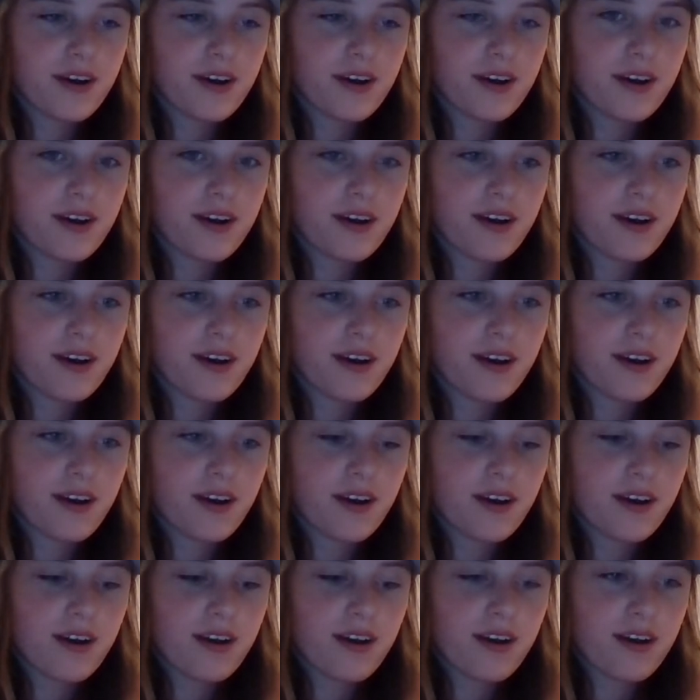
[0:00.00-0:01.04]

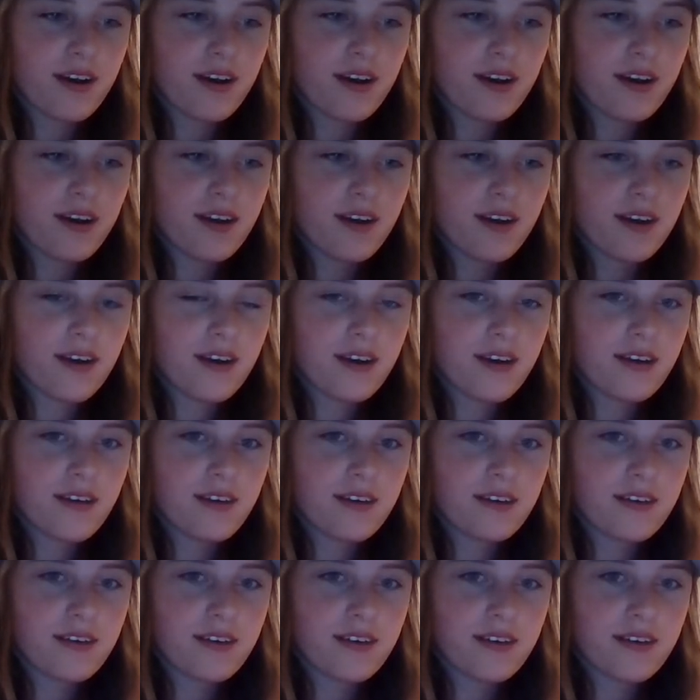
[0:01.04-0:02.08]

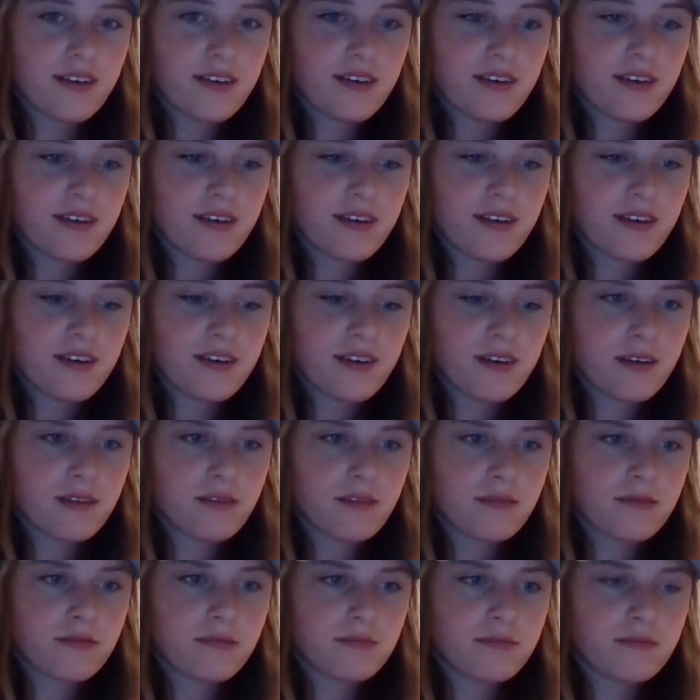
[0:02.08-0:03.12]

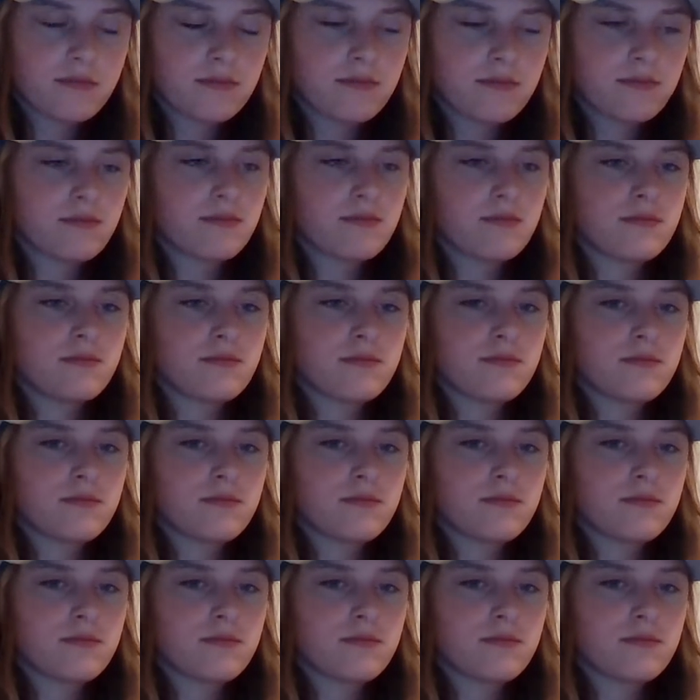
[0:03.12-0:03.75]
Nobody speaks.